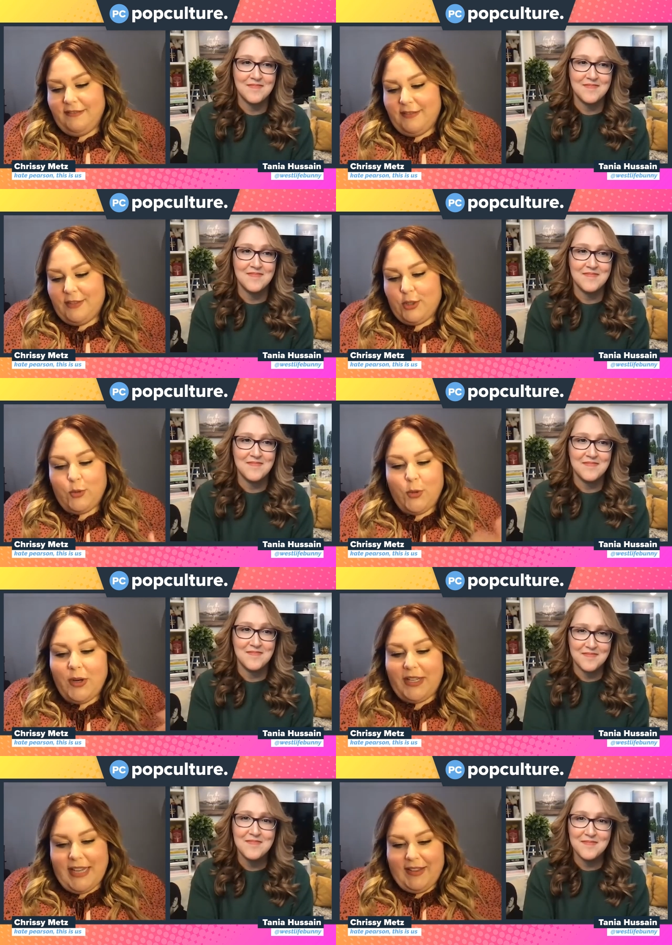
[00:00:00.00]

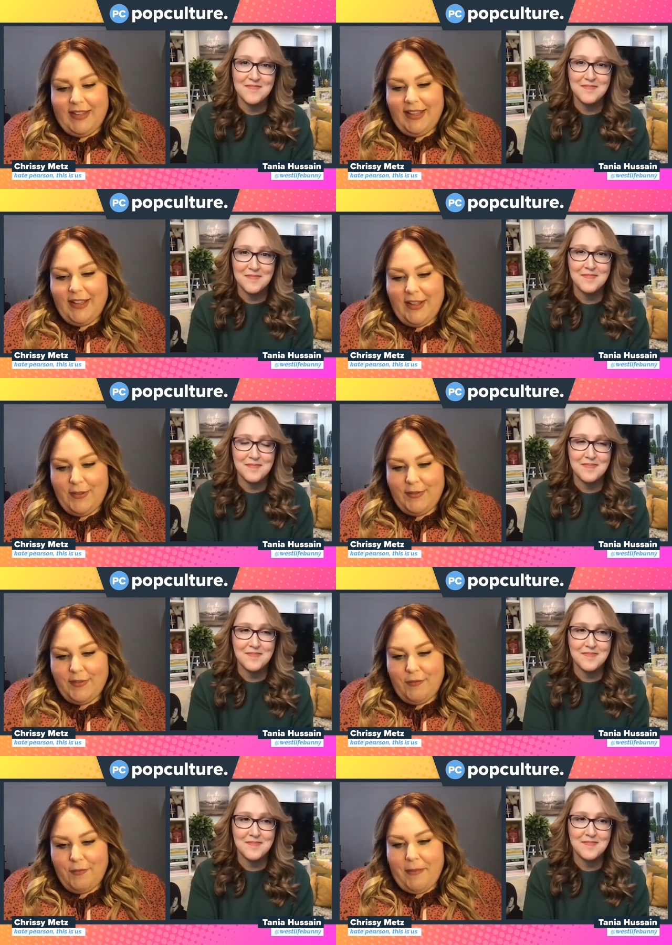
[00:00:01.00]
Speaker 1: storytelling of
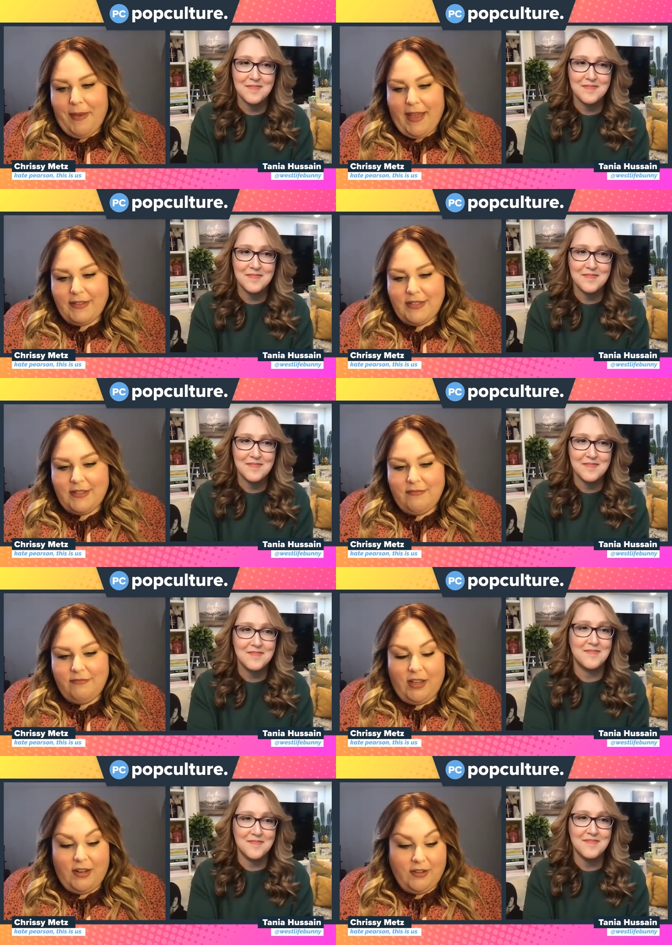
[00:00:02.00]
of my past,
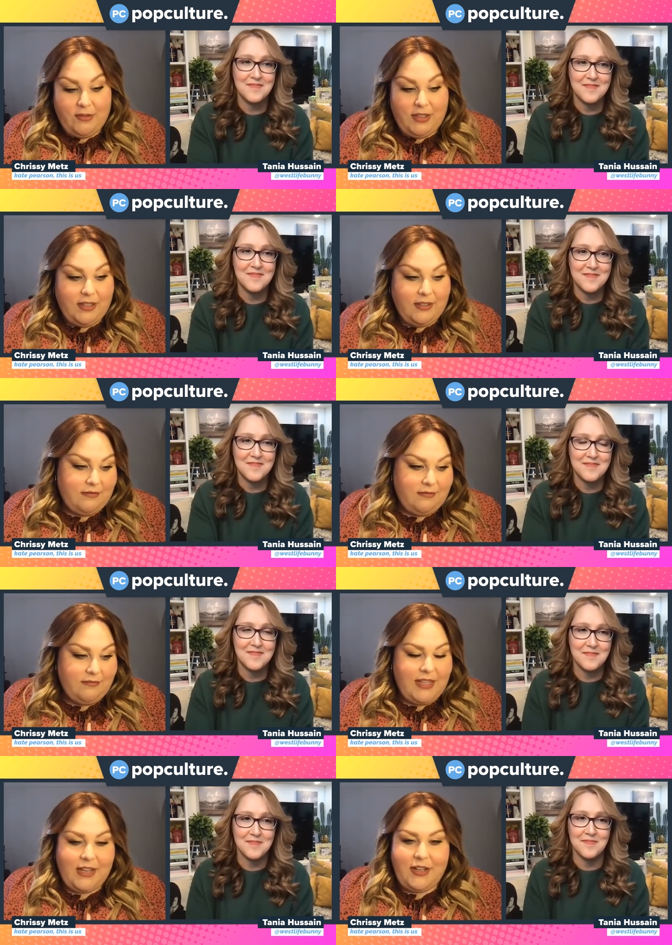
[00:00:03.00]
you know, really
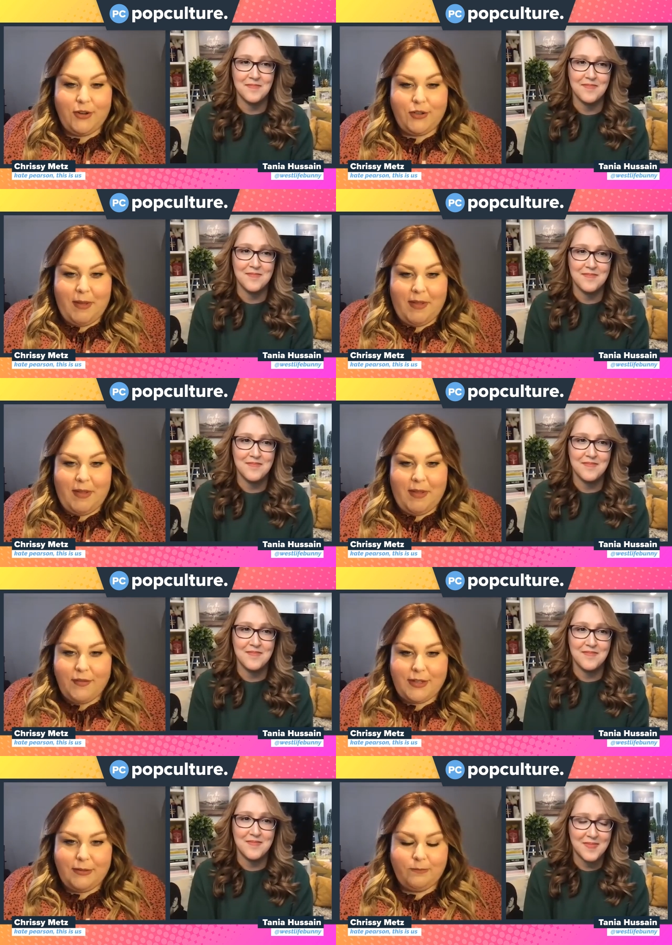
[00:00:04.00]
ten years of my life.
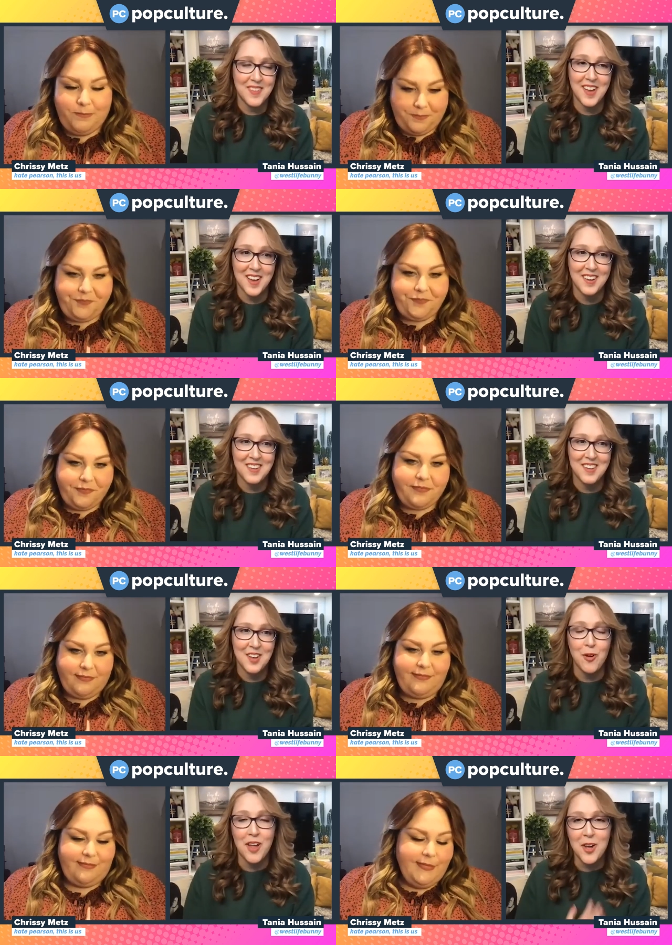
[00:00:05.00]
So
Speaker 2: yeah.
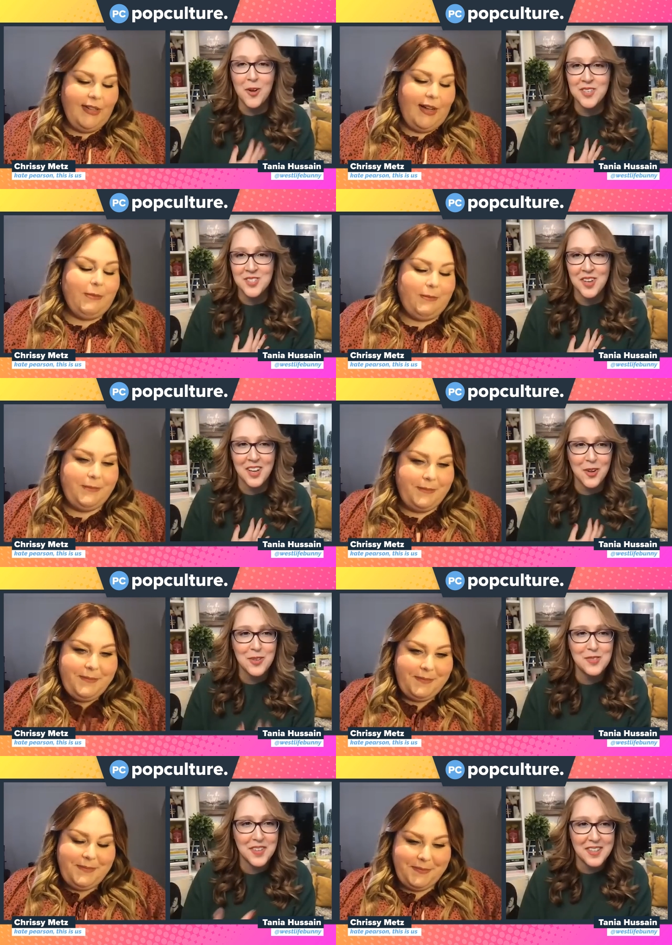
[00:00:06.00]
Well, I yeah. always I
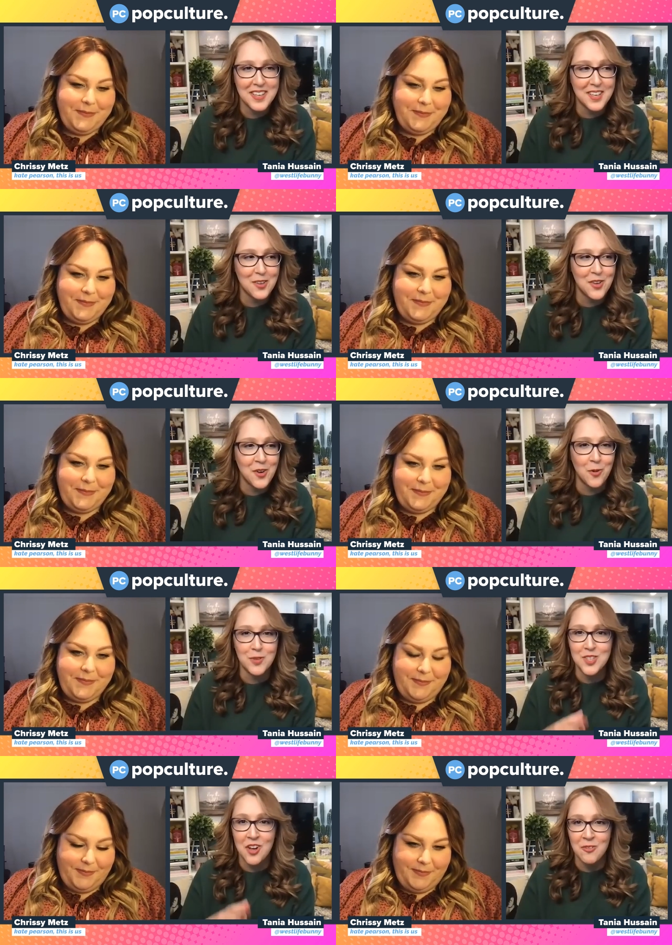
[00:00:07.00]
always feel like you know
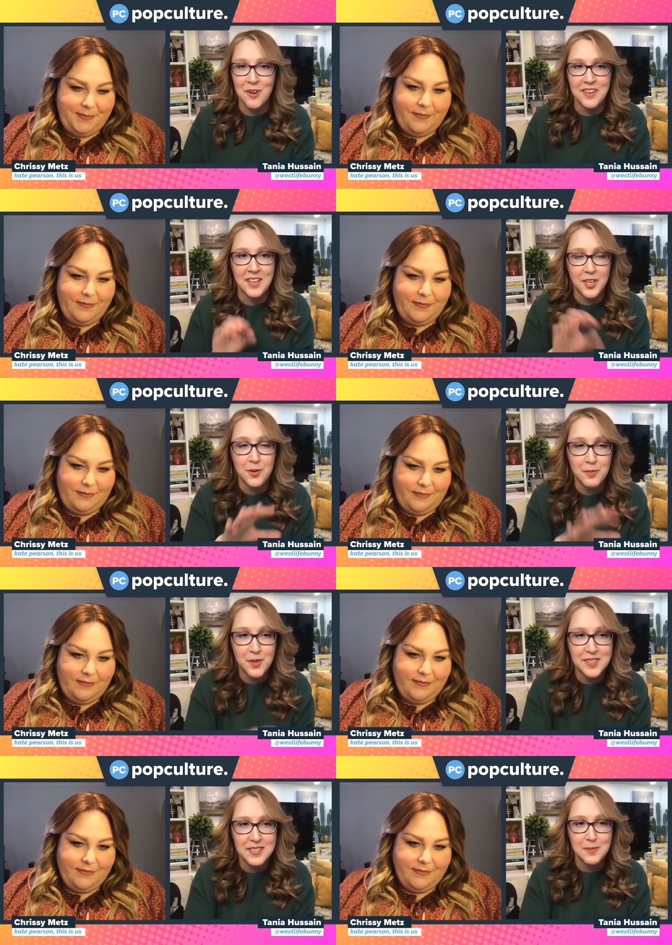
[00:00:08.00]
songwriting, like your
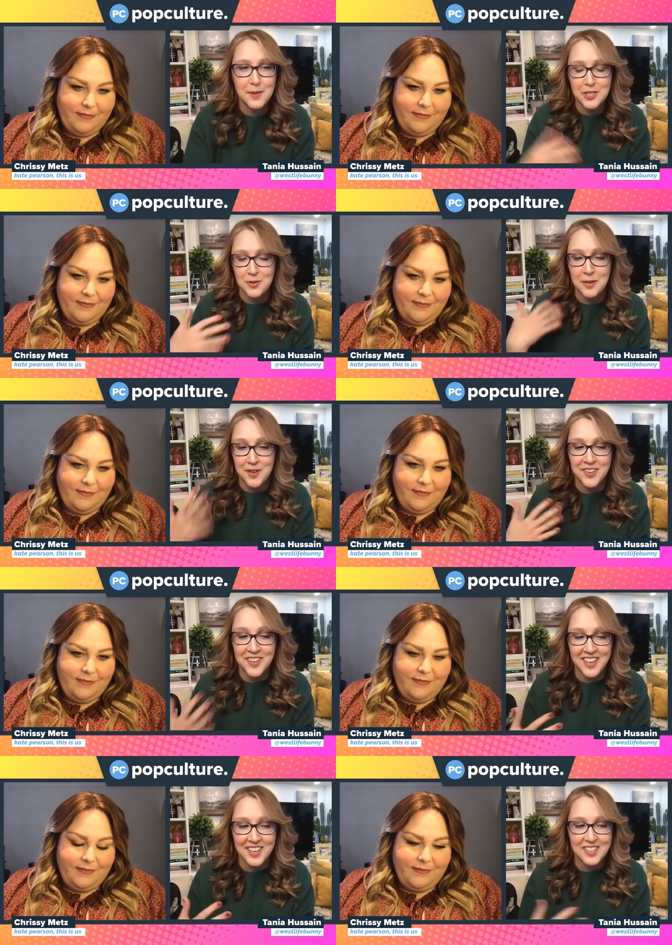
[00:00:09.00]
music, especially when I'm
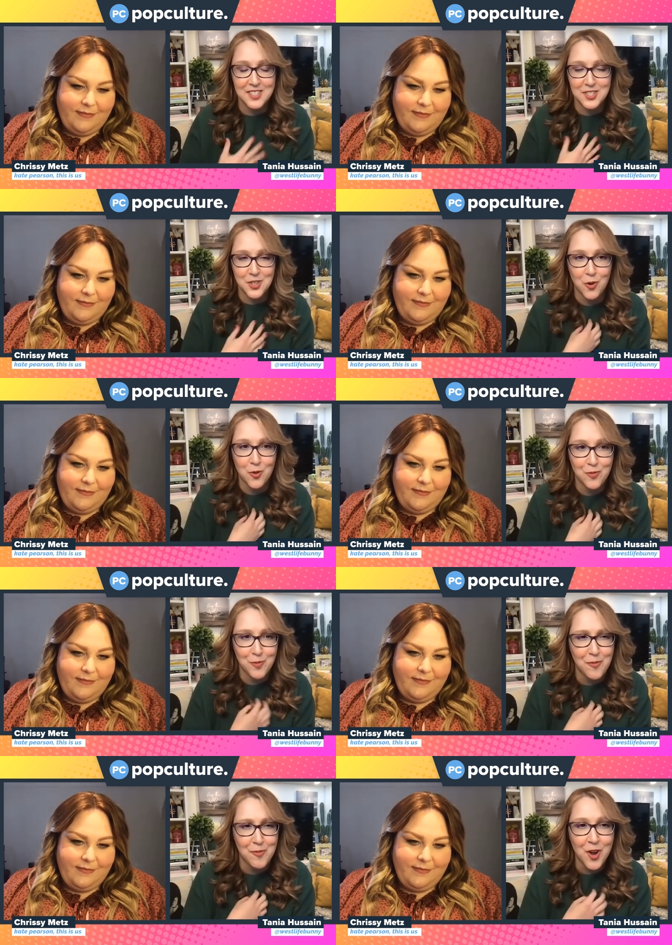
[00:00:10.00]
hearing it, it's so
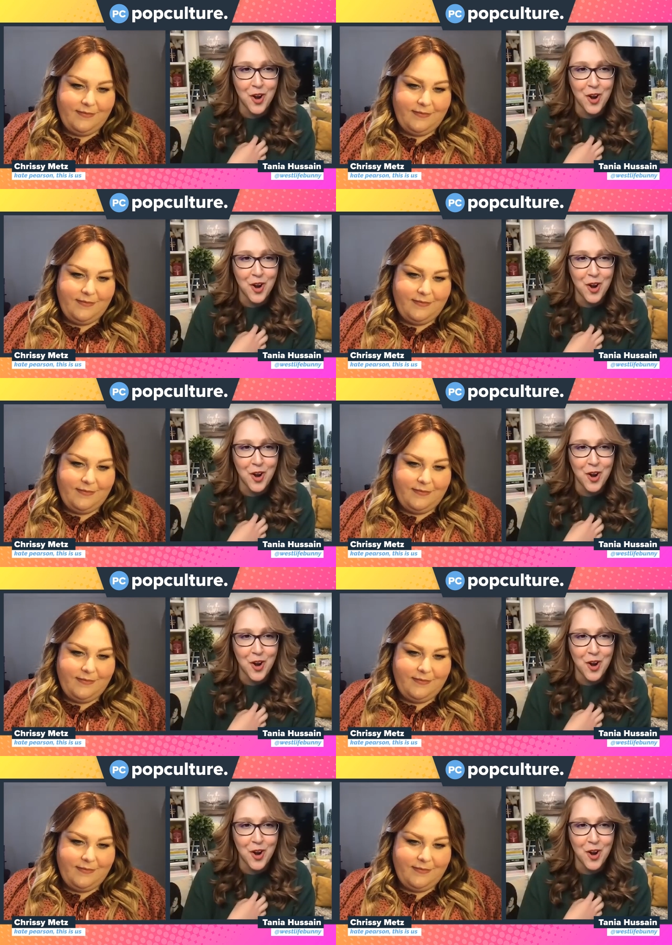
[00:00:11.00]
from the